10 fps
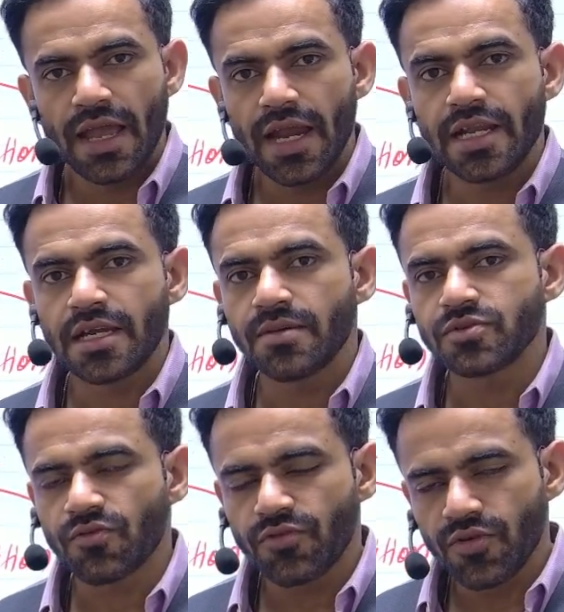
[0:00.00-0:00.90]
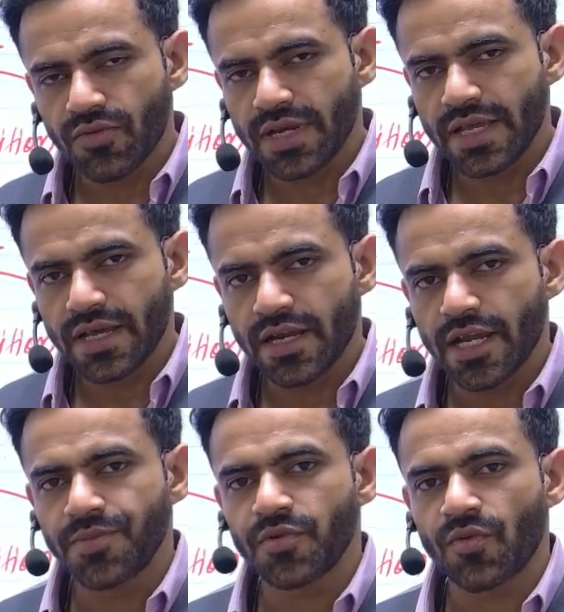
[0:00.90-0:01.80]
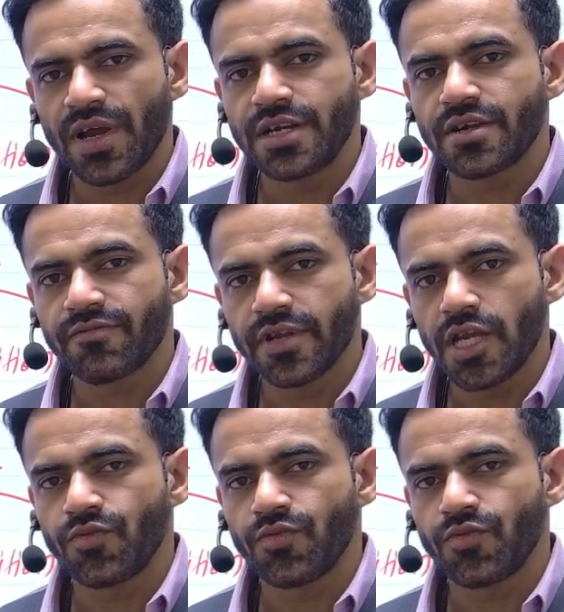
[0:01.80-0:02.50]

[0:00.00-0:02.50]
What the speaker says: In terms of nuclear, it provides roughly